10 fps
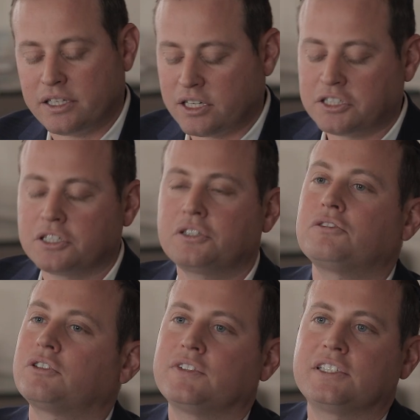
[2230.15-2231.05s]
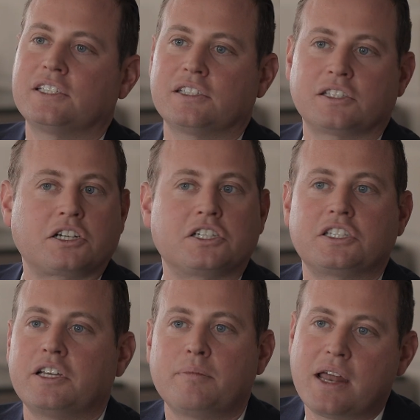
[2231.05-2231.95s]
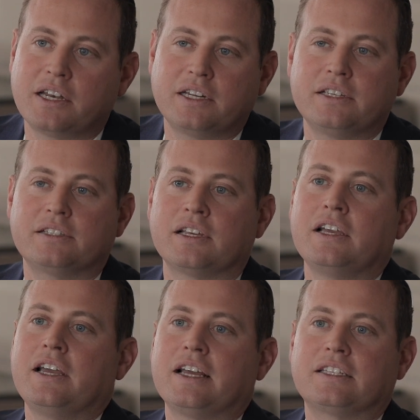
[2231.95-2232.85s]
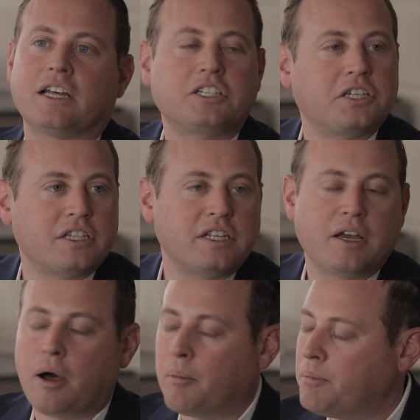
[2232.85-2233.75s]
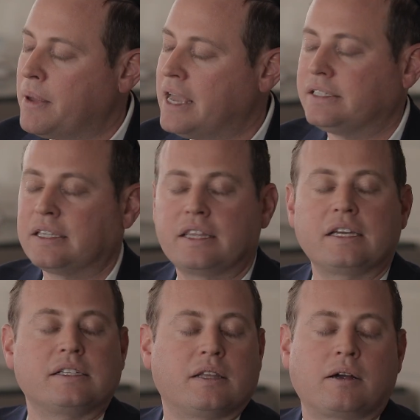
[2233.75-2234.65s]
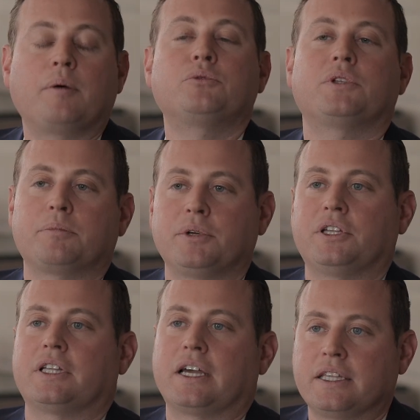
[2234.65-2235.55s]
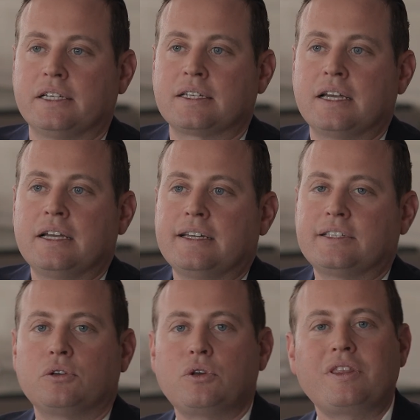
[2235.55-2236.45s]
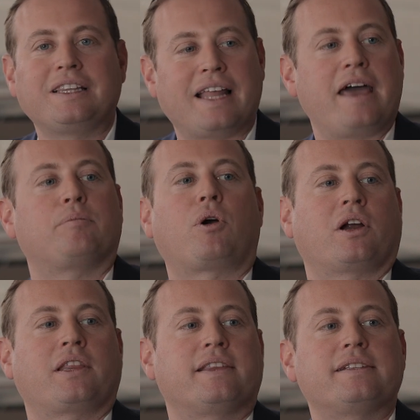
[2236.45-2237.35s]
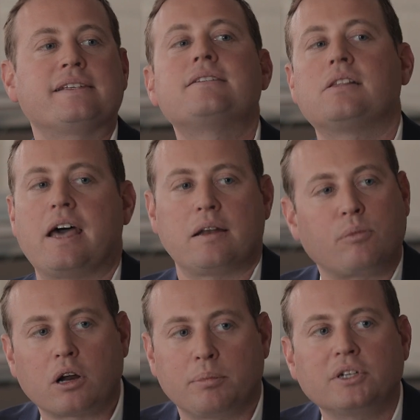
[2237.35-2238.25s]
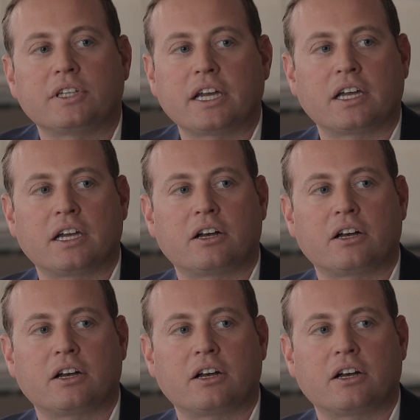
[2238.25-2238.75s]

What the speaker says: It's not just the services, not just the amenities, it's not just the amazing things that comes with a building like this, it's also the landmark, that this is a landmark building,